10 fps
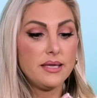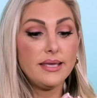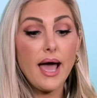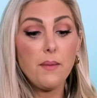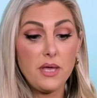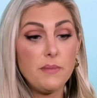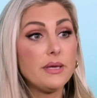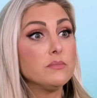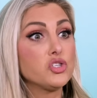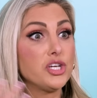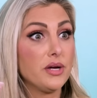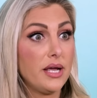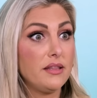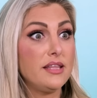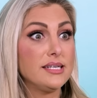yeah, maybe I'm
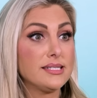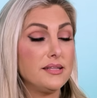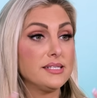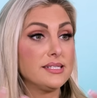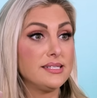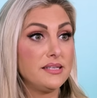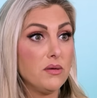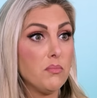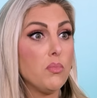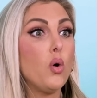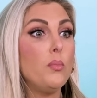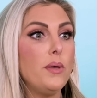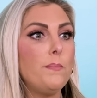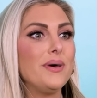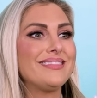sharing this and this is in the
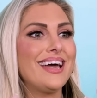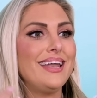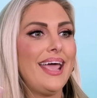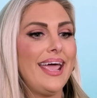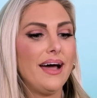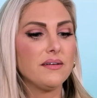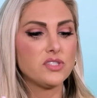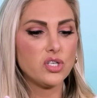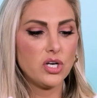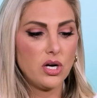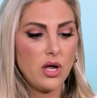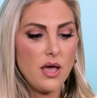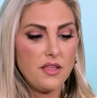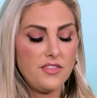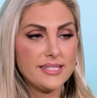moment, but then after
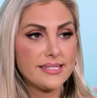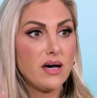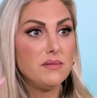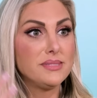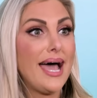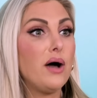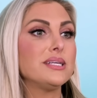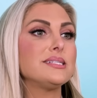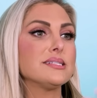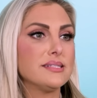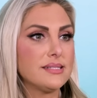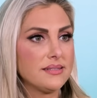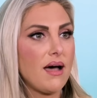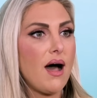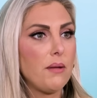this comes out, it doesn't
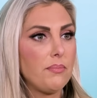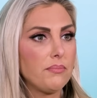stop.